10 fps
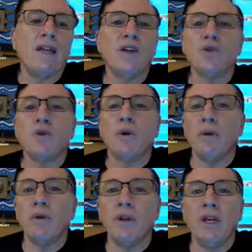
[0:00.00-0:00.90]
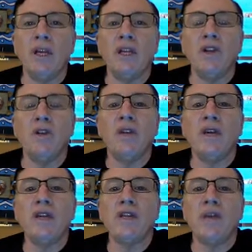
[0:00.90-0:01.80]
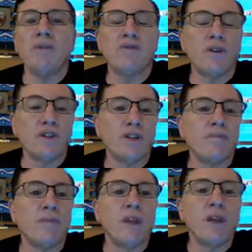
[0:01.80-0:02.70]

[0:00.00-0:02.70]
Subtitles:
here's what we read in the New King James Version.